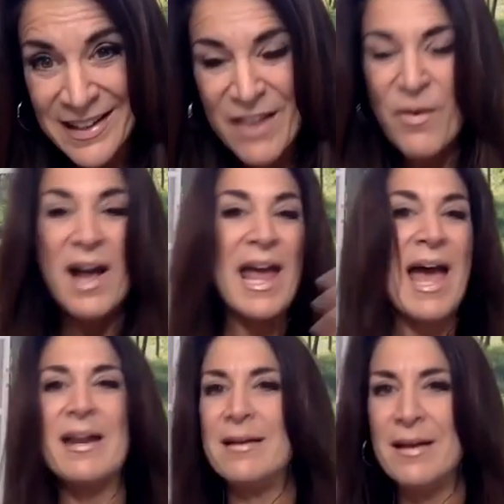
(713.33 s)
If I
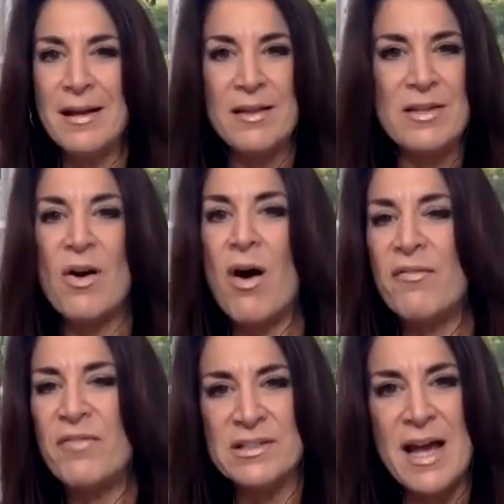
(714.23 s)
had this
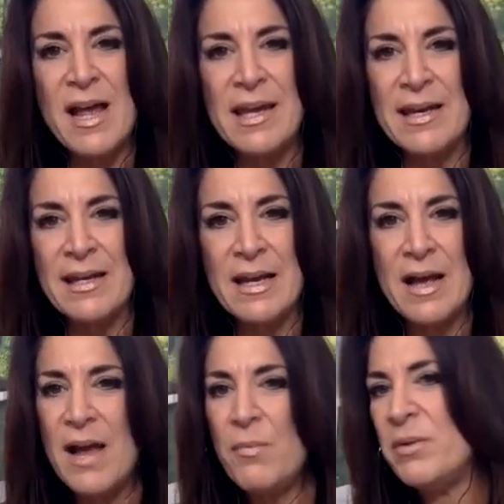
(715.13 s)
awful diet,
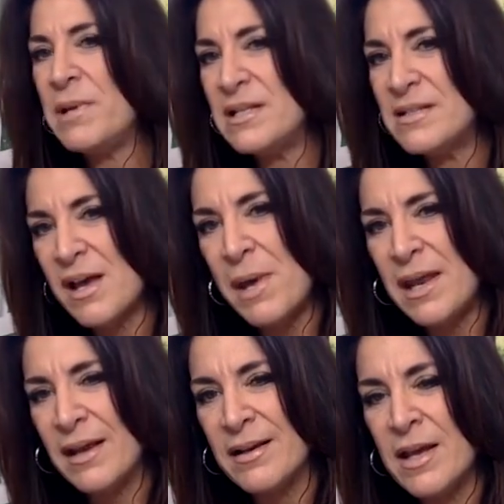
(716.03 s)
I would have been a diabetic.